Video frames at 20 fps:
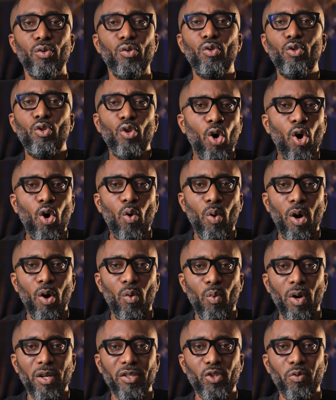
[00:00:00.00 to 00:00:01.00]
No
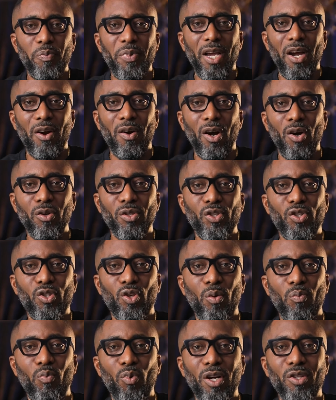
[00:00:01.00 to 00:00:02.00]
one wants to be around
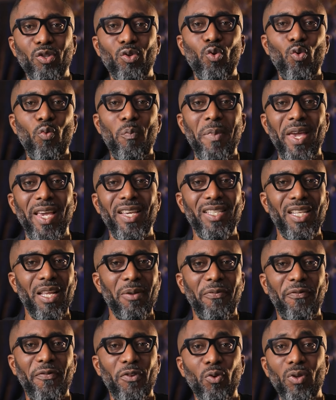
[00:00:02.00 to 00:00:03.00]
someone who makes
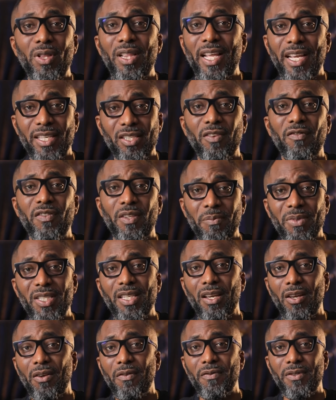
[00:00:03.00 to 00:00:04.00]
them feel less of
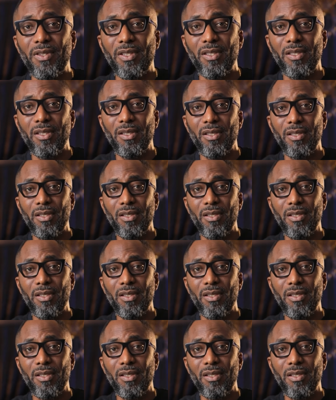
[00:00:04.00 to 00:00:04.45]
themselves.